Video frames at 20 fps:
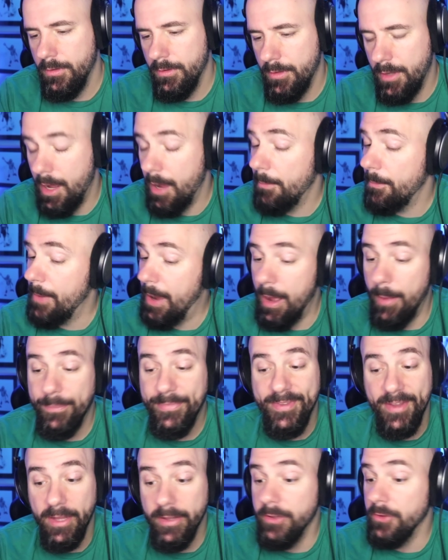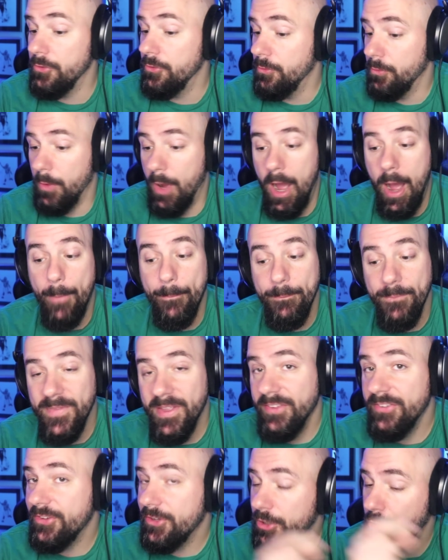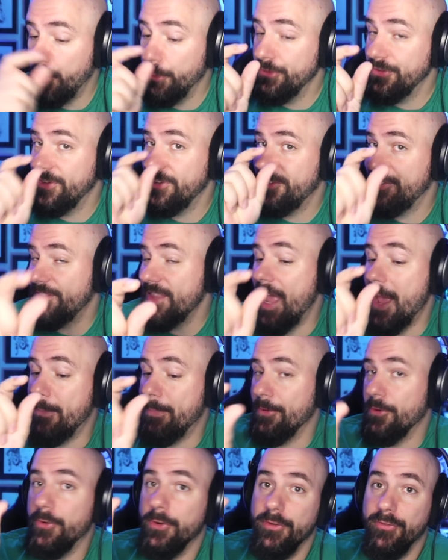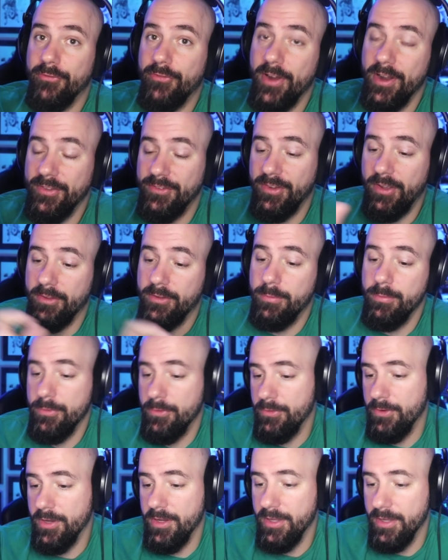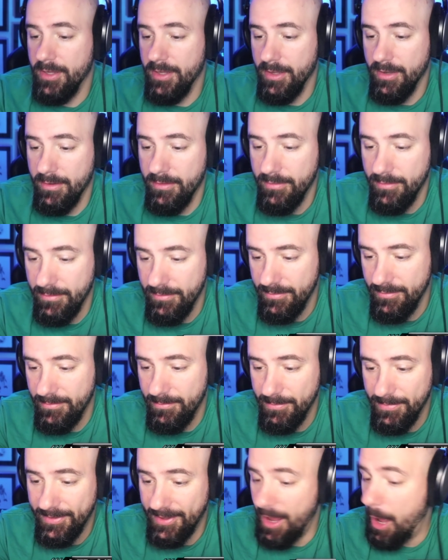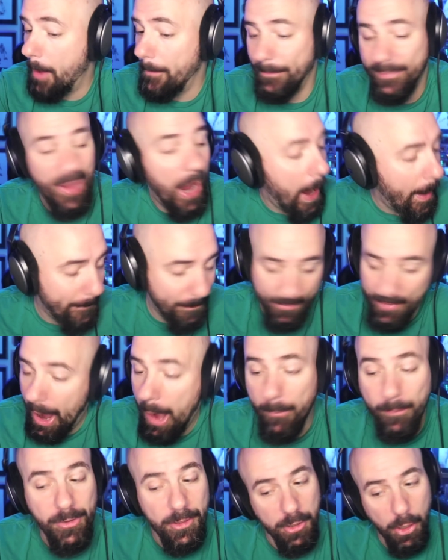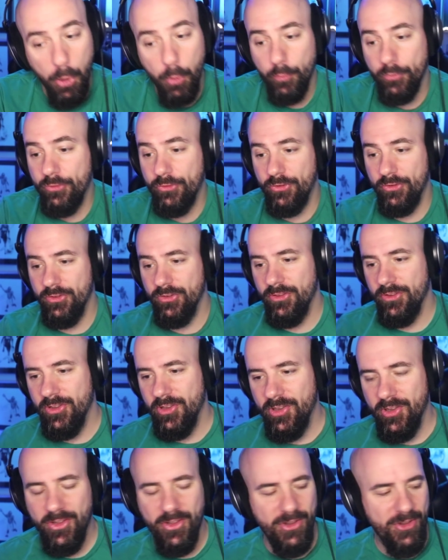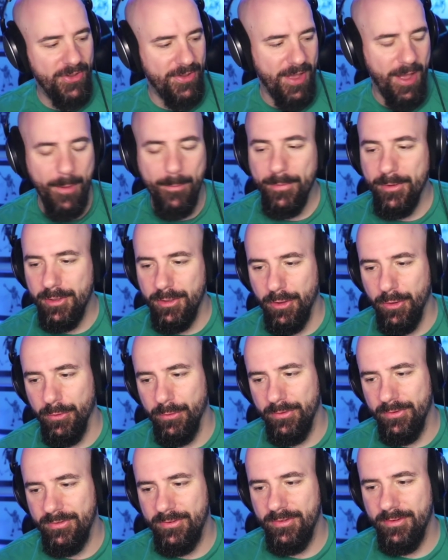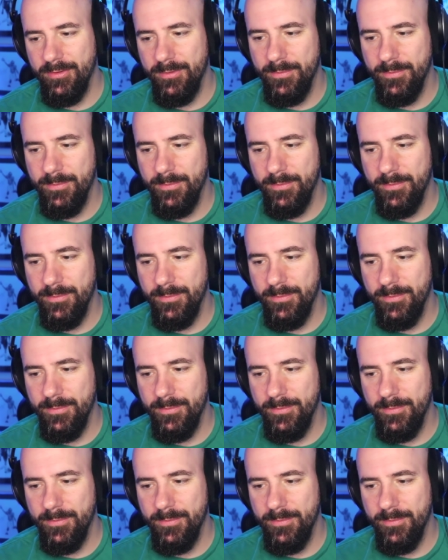I'm, I'm telling you, I'm this close to snapping on the franchise community again. I'm, I'm, I'm close. I'm close.